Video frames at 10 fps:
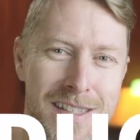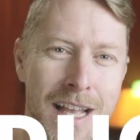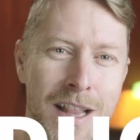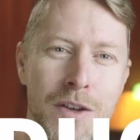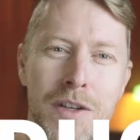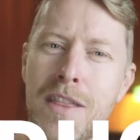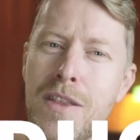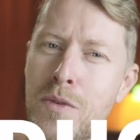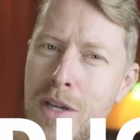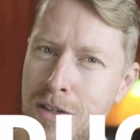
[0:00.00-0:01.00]
I looked at the
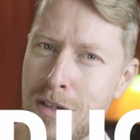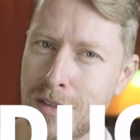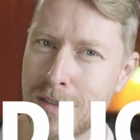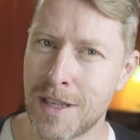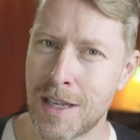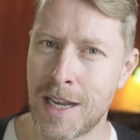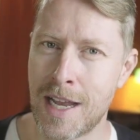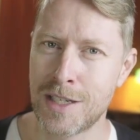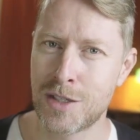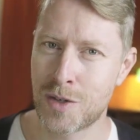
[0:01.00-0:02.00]
originals and
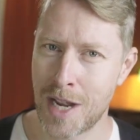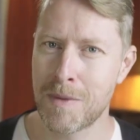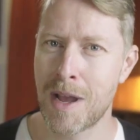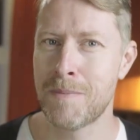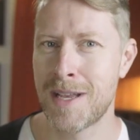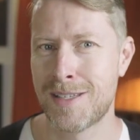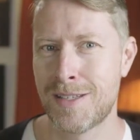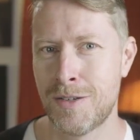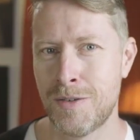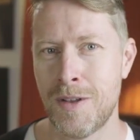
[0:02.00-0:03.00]
I tried my best
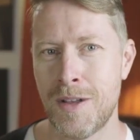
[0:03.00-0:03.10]
to